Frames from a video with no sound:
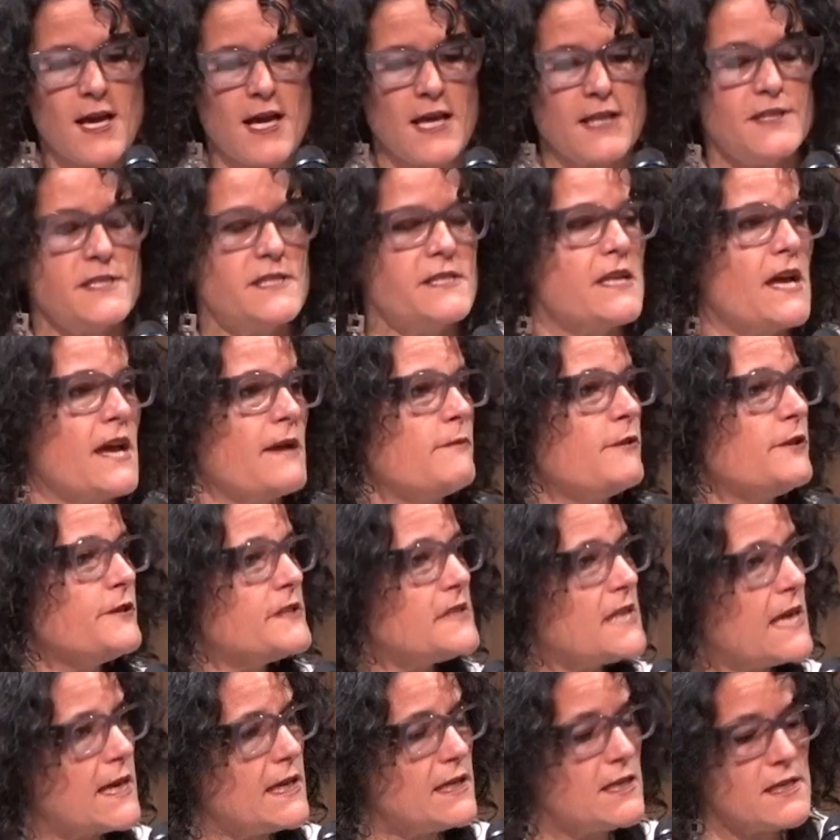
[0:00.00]
And
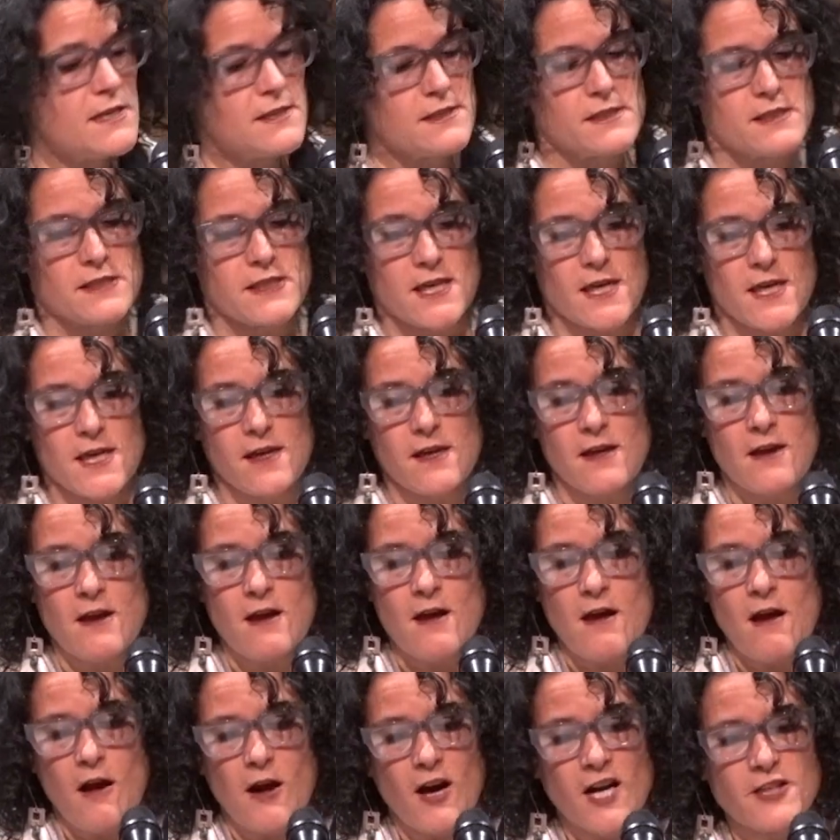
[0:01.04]
simultaneously,
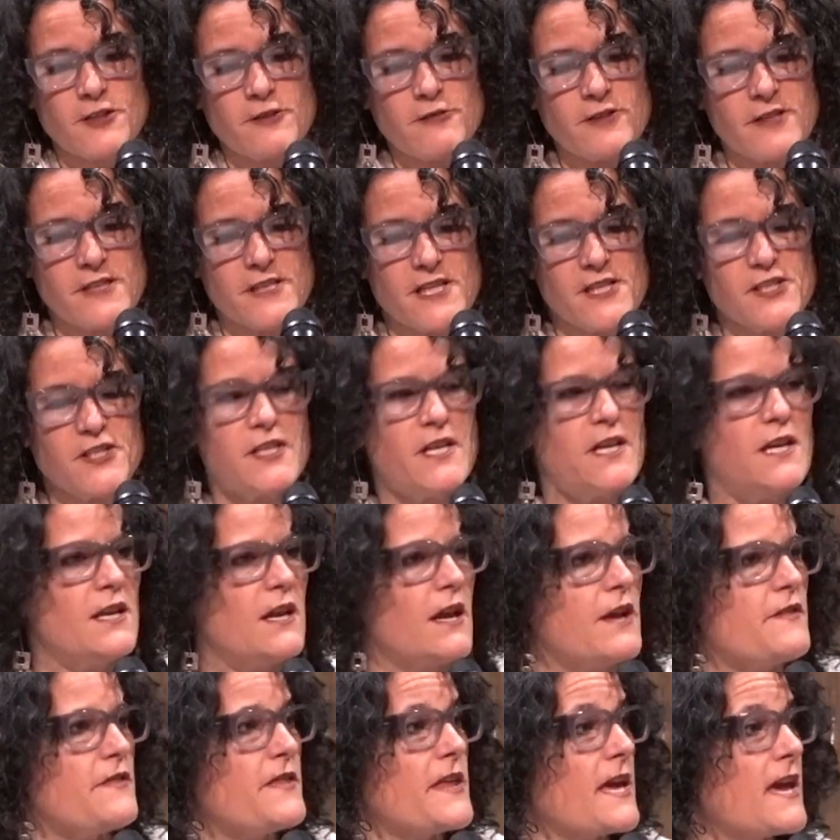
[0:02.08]
our tradition,
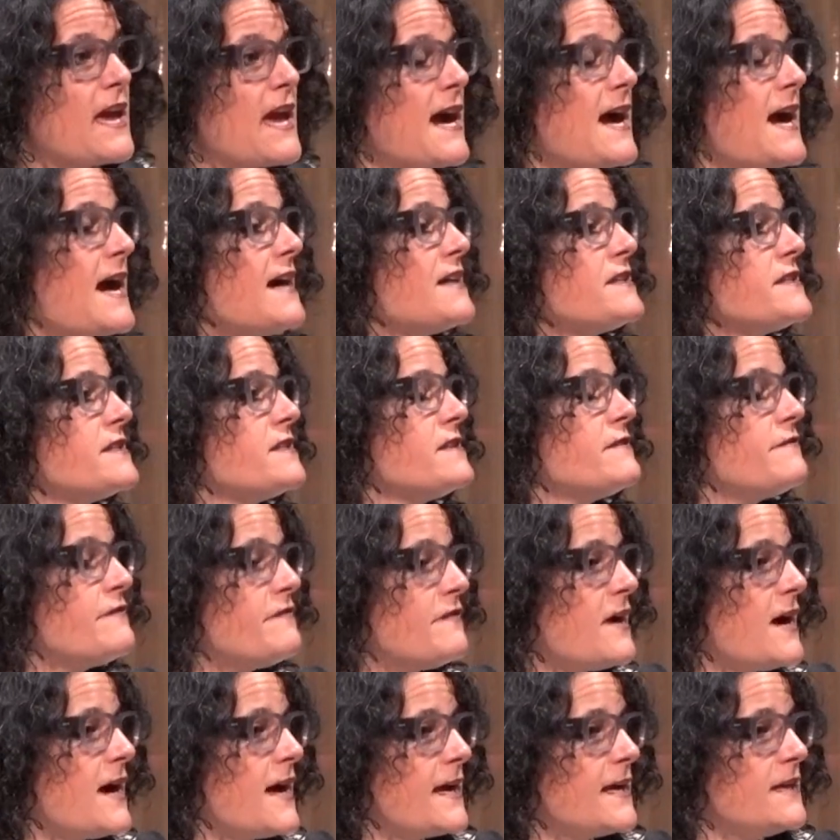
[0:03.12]
I think, has to
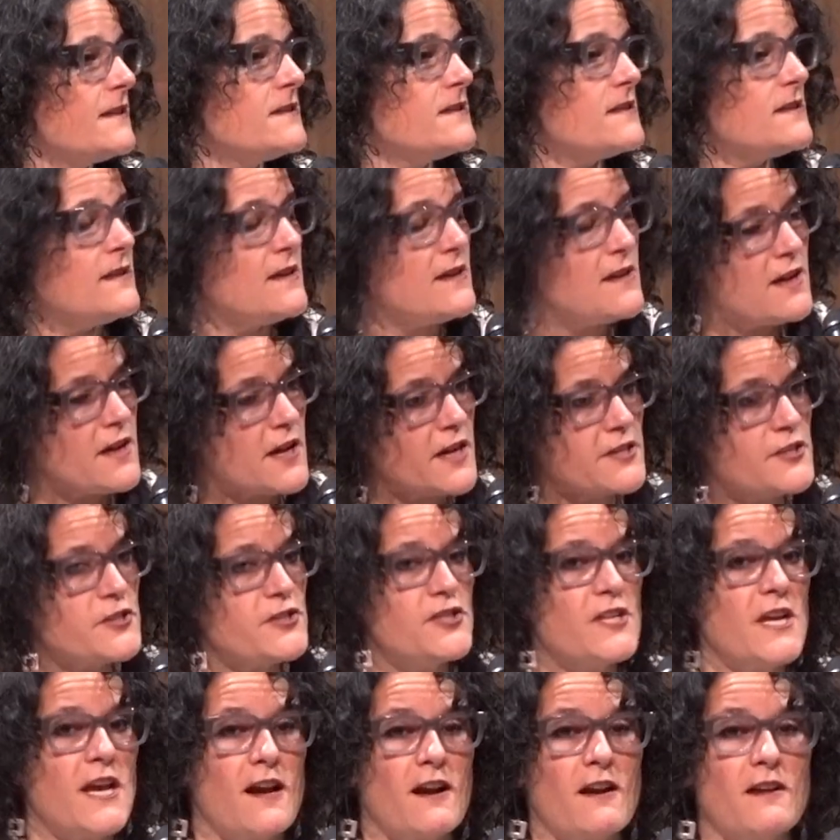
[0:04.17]
find a
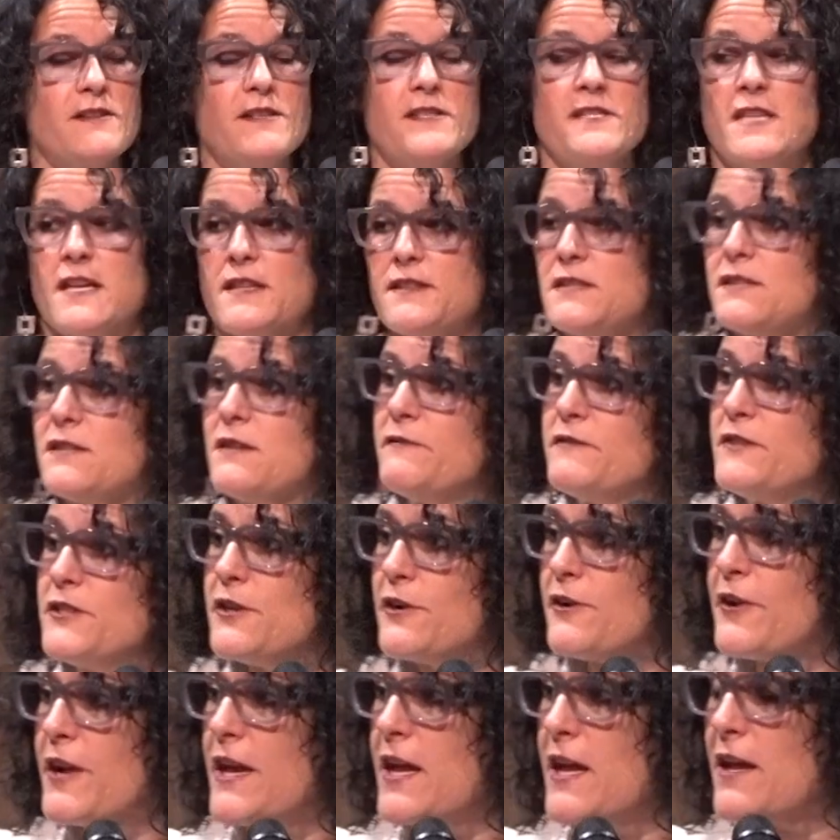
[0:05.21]
shared sense of
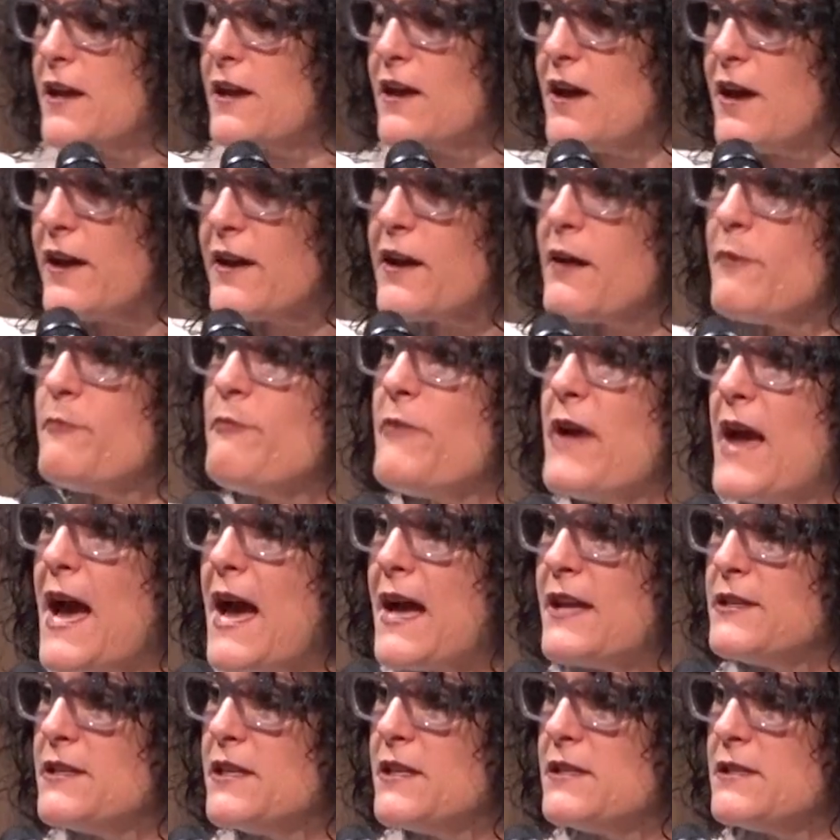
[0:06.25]
journeying, a
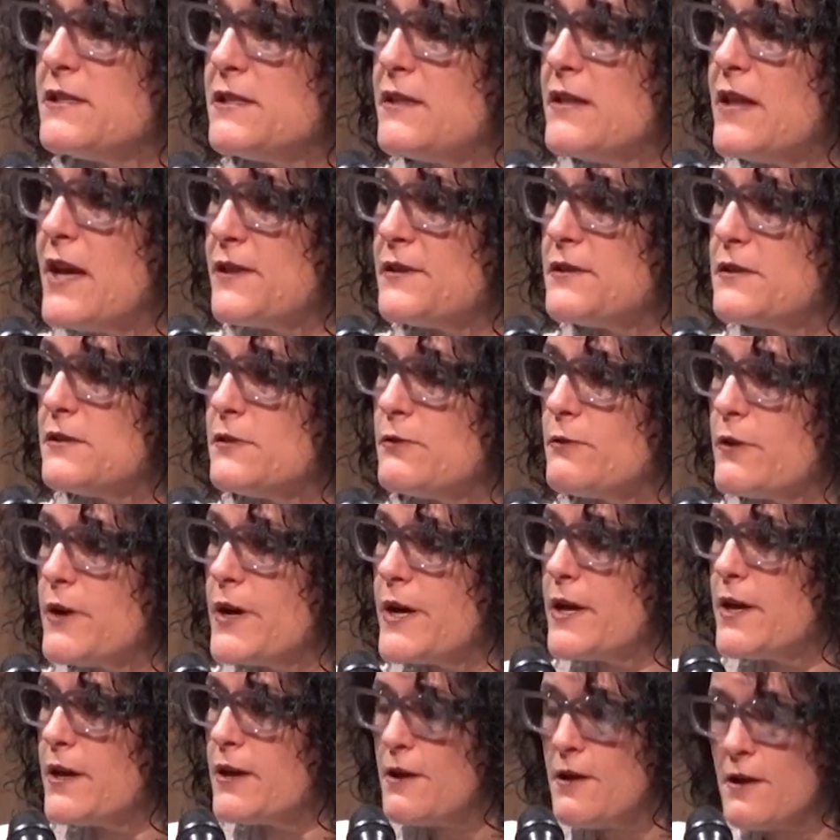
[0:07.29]
companion to that
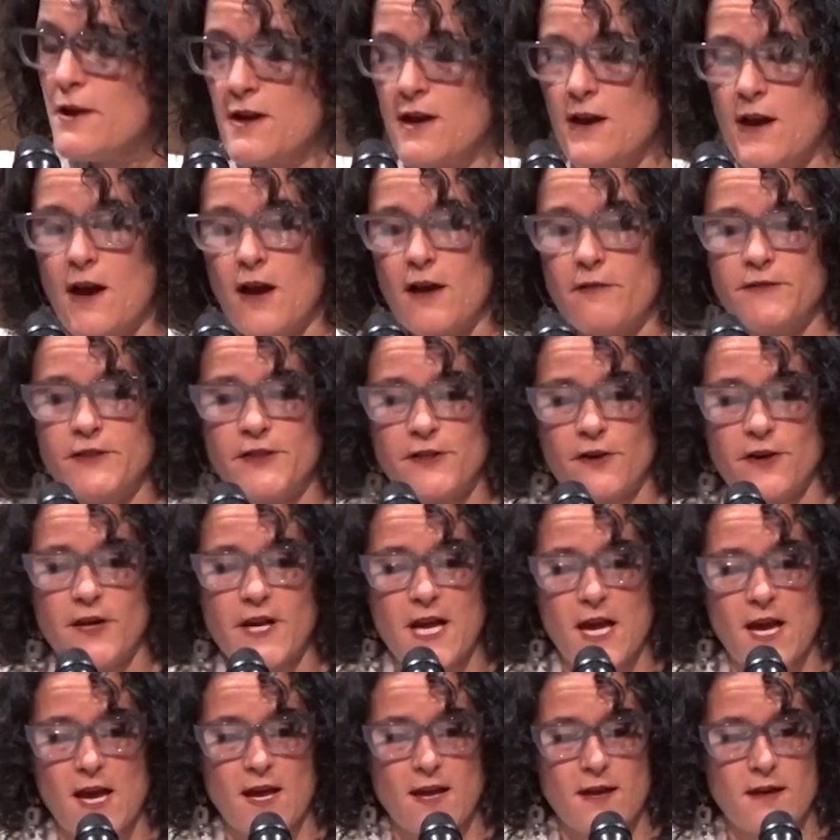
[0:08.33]
story of
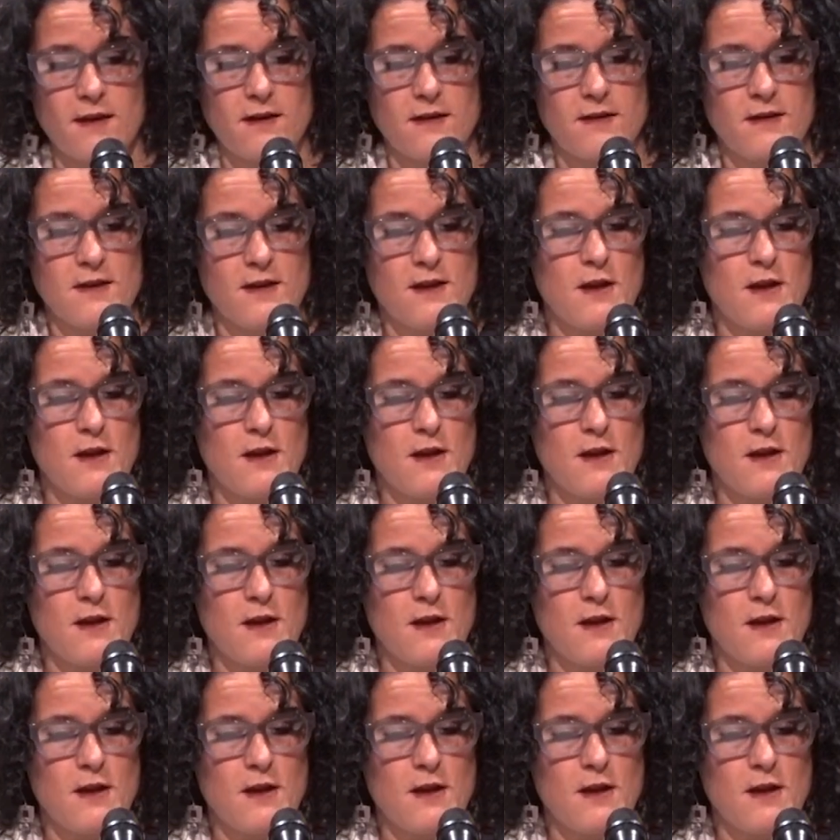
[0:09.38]
journeying,